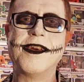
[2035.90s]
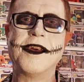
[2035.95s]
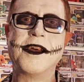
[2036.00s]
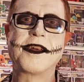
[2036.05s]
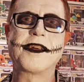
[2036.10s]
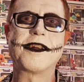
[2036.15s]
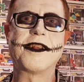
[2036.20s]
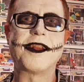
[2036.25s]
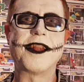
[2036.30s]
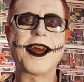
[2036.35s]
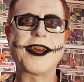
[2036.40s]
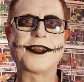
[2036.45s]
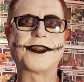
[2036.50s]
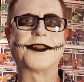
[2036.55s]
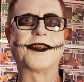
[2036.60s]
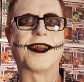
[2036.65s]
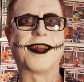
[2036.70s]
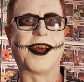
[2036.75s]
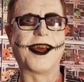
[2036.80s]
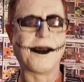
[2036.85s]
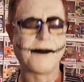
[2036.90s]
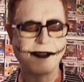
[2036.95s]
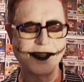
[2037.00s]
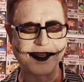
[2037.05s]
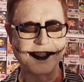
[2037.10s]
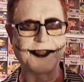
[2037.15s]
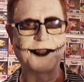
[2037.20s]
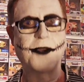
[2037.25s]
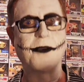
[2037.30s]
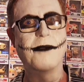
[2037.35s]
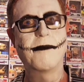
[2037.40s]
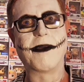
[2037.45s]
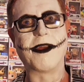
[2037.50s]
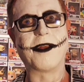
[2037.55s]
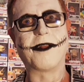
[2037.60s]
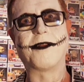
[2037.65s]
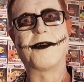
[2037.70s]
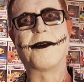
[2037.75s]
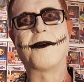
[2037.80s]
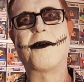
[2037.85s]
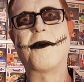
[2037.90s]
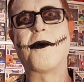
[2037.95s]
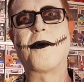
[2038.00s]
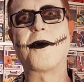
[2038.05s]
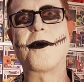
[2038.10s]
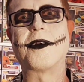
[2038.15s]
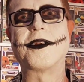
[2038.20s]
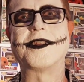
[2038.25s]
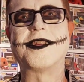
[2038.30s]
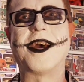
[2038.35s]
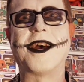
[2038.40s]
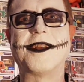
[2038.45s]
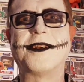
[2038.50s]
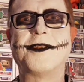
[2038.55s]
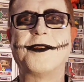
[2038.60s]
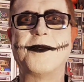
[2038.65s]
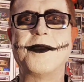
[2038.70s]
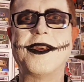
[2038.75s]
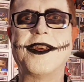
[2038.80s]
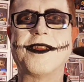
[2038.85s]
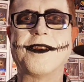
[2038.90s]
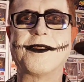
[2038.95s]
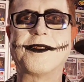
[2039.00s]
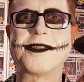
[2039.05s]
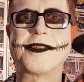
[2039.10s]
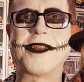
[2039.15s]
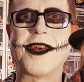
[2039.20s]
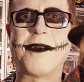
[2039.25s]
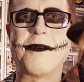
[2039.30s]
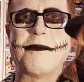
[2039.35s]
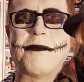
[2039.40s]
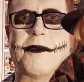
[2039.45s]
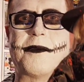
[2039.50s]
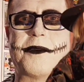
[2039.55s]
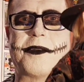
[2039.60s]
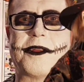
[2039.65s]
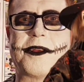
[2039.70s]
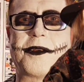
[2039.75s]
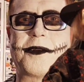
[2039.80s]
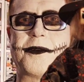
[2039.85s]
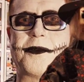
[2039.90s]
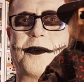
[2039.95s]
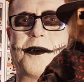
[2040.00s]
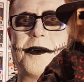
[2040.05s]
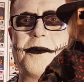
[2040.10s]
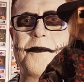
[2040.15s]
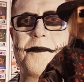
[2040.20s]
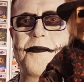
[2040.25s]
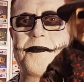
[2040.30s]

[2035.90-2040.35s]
collection. I haven't shown my little horror tattoo either, so that would be really cool.